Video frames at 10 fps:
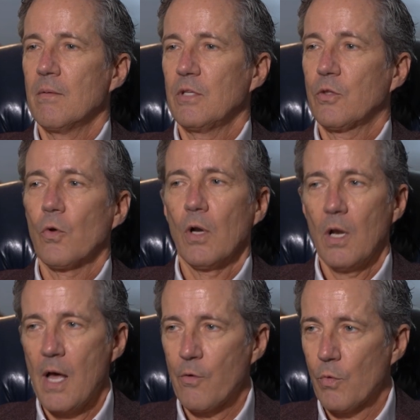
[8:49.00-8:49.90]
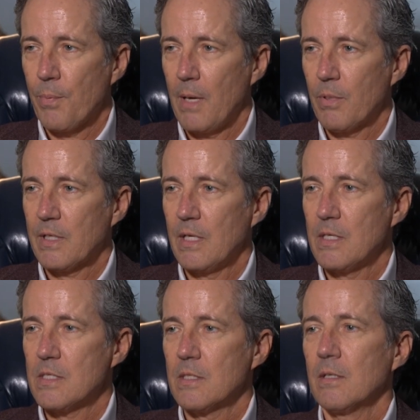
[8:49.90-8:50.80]
that there are a lot of
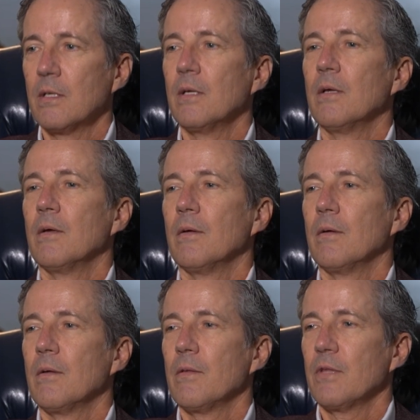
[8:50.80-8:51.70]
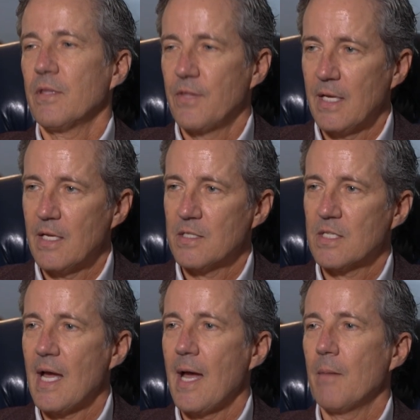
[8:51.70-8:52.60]
Republicans that think
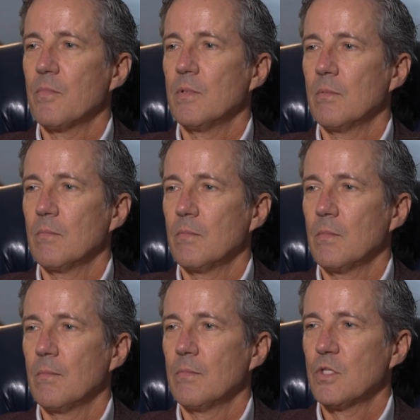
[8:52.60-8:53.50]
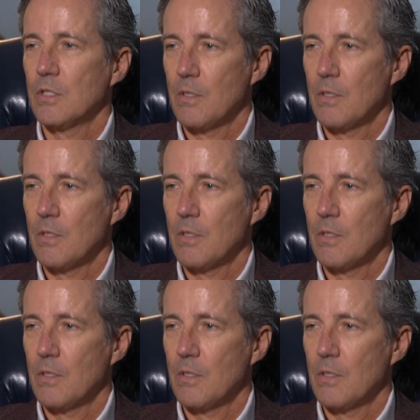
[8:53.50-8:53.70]
it's time to